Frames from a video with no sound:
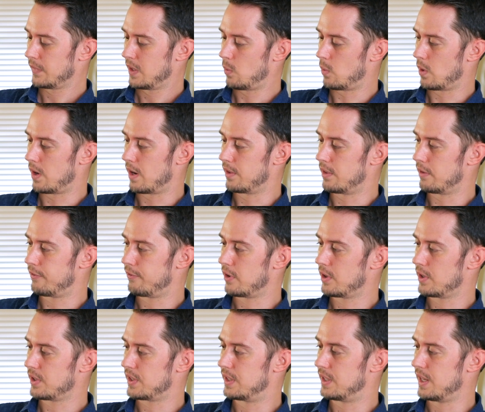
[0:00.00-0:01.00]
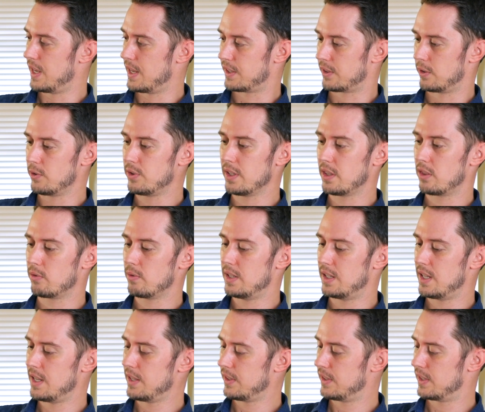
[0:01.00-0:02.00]
where the first disc, there's like 3
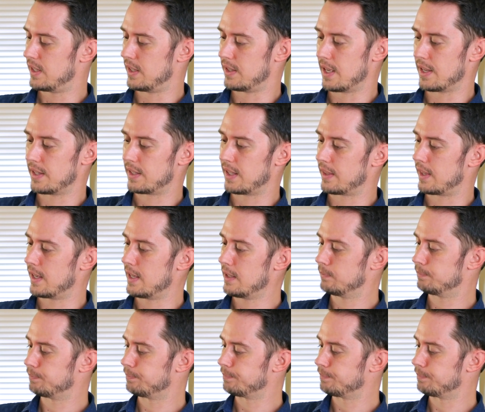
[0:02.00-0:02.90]
discs in this, I think,